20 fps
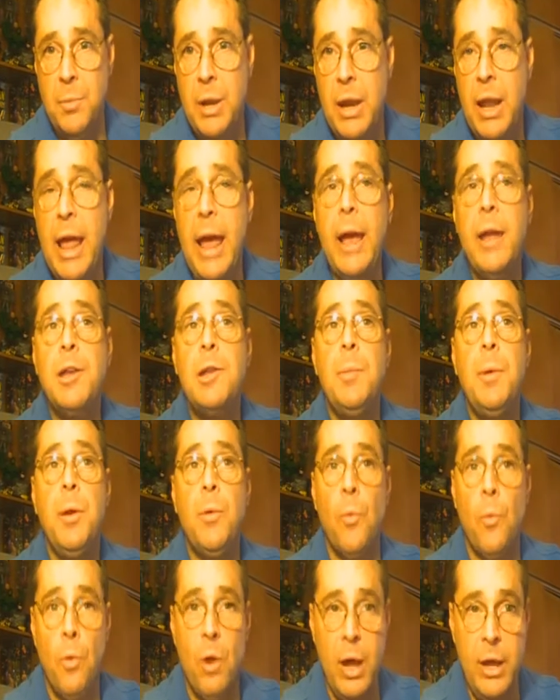and it had to be
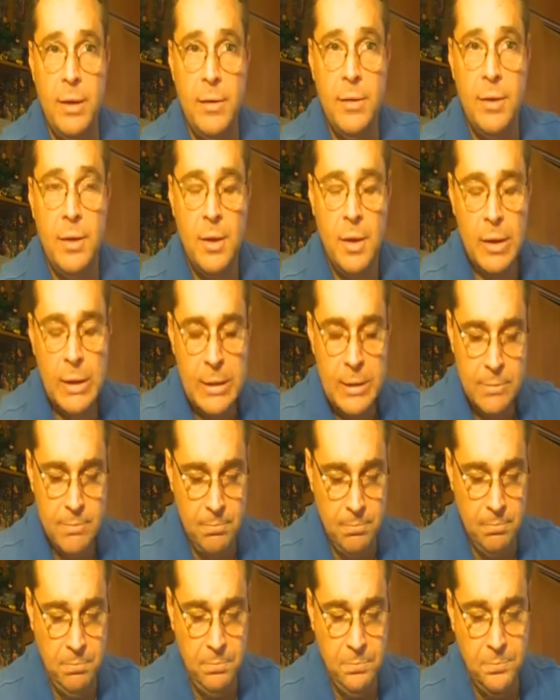right.
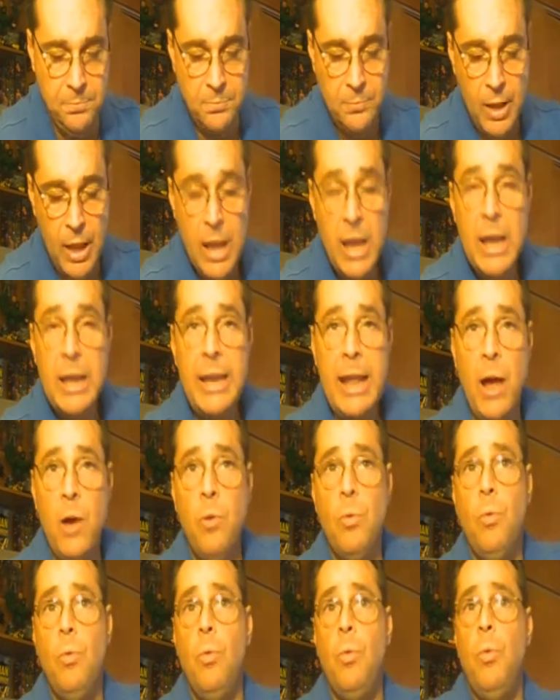Now,
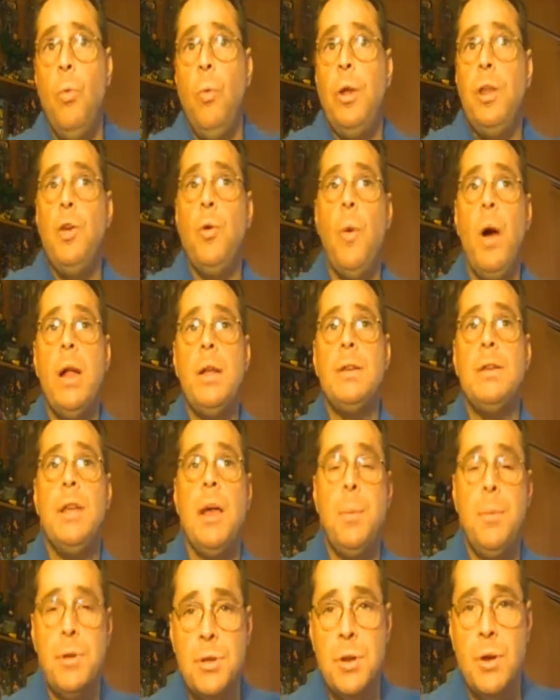when you watch the
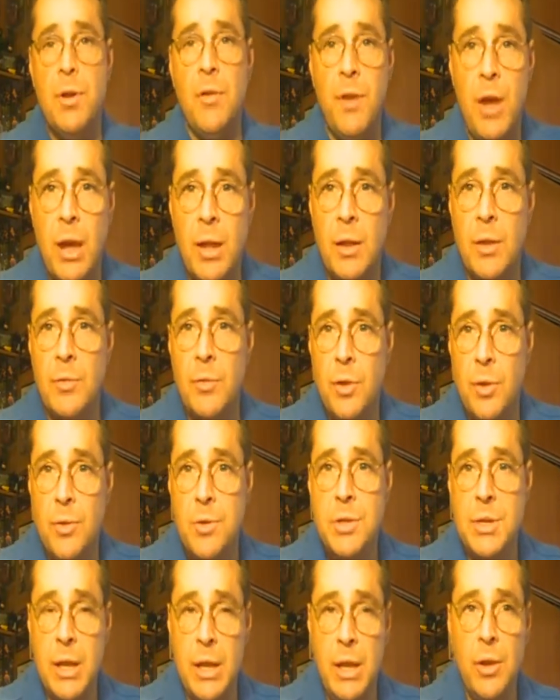episode of I Love
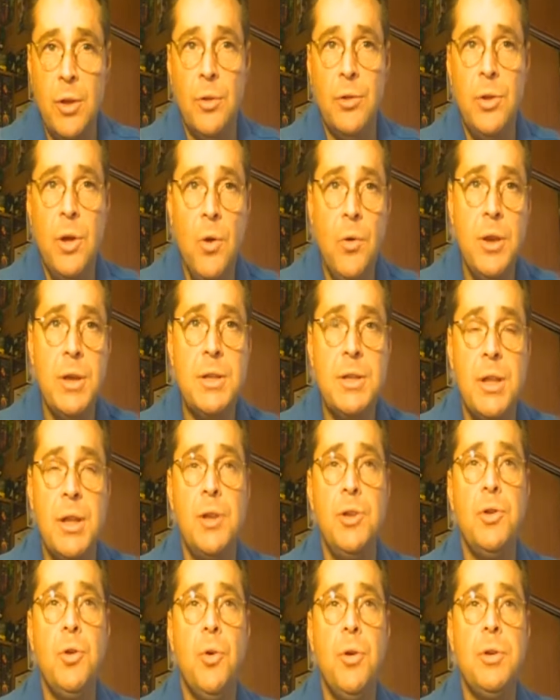Lucy, you'll notice that
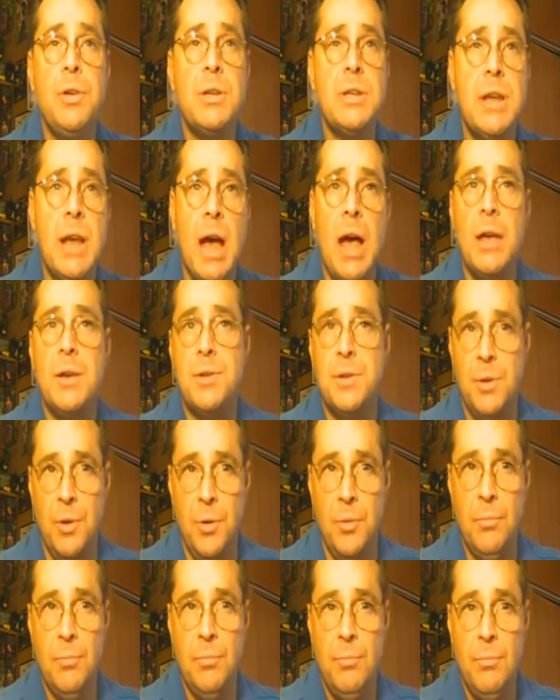George's
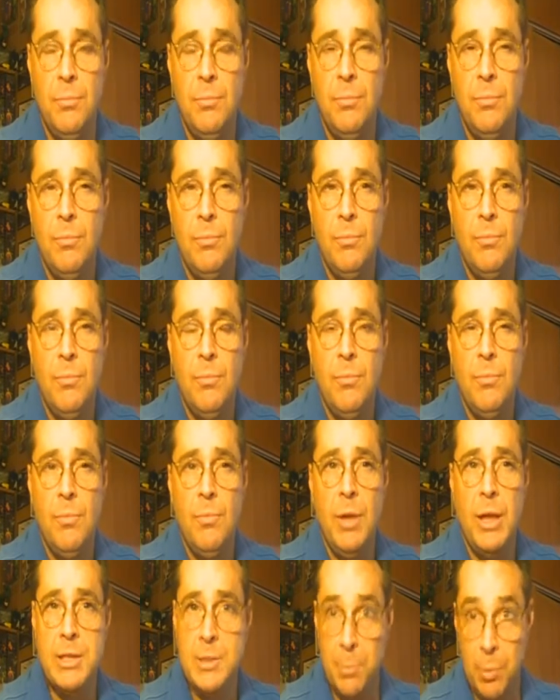costume,
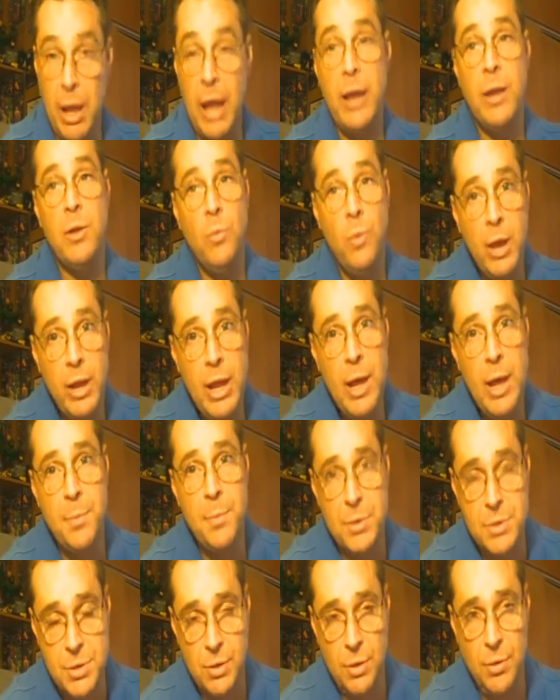it's a black and white
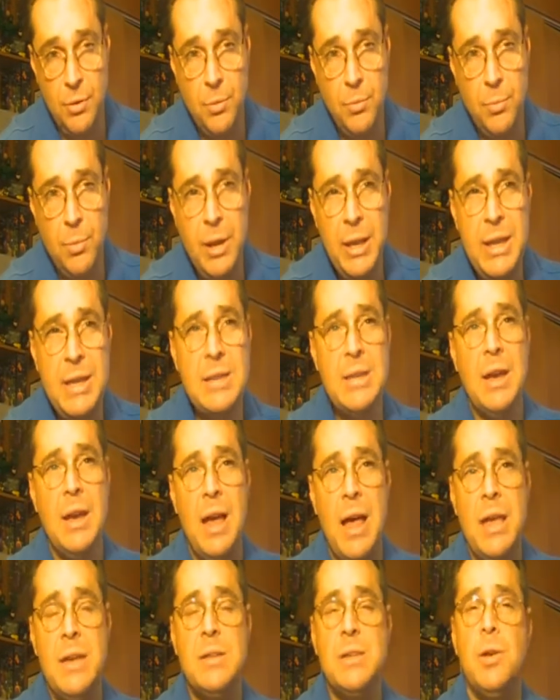episode, but his
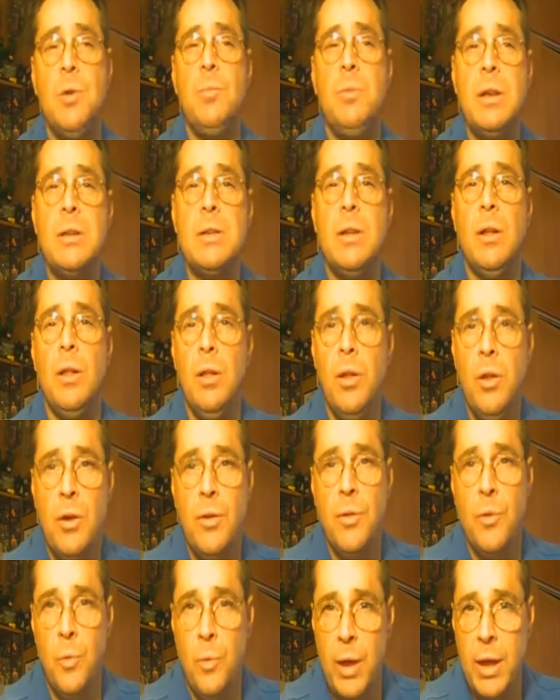costume doesn't look
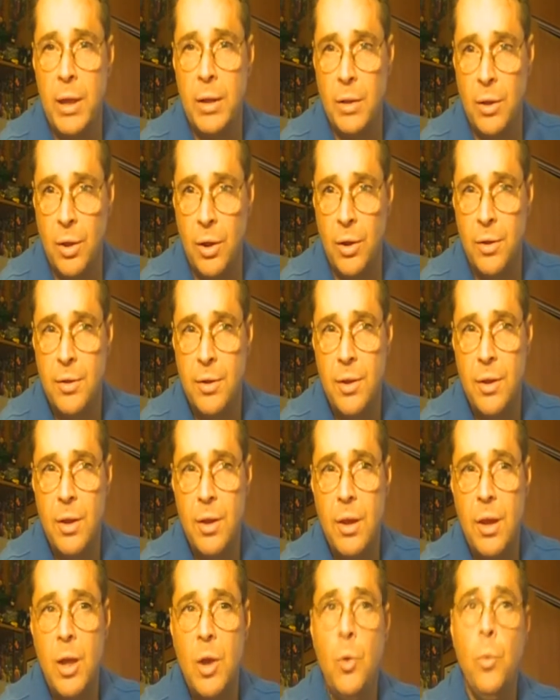the way it looked
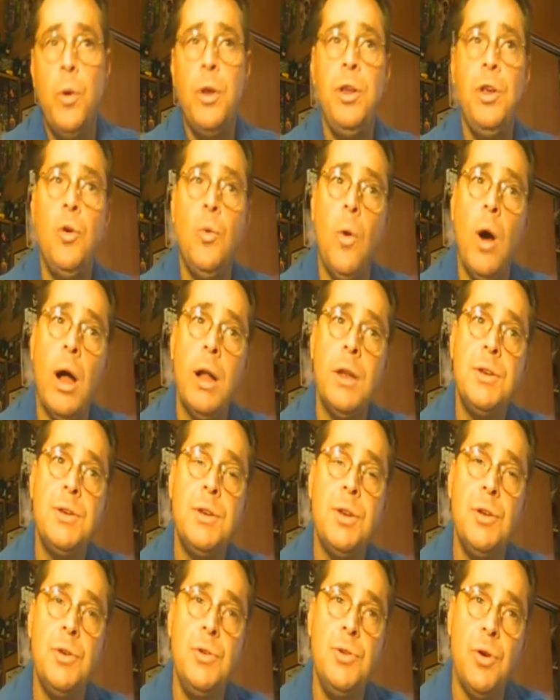when you
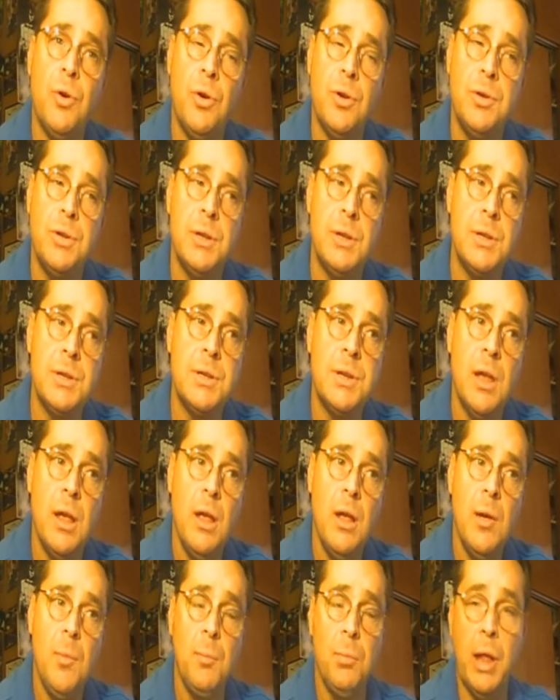watched George's
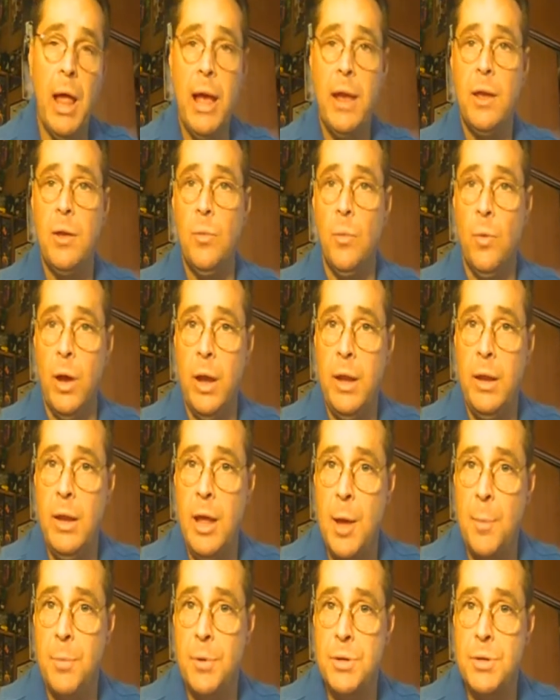black and white
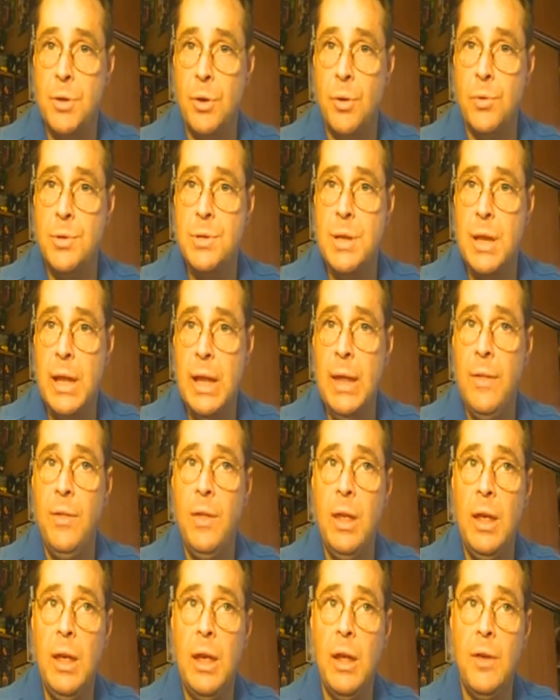episodes in
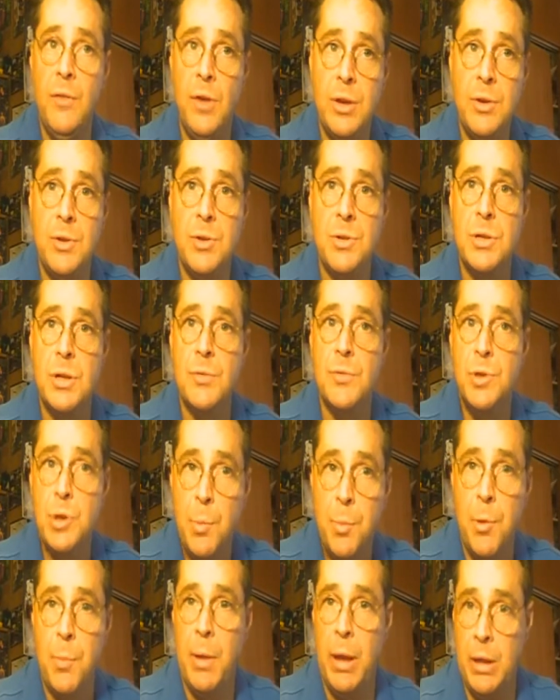the Adventures of
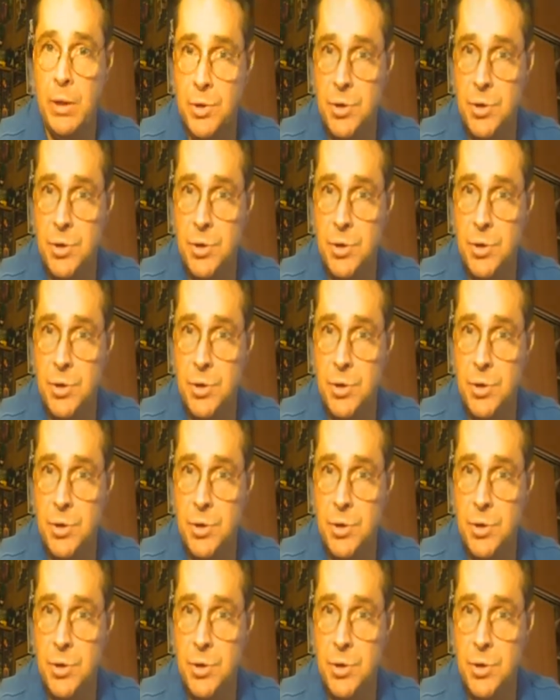Superman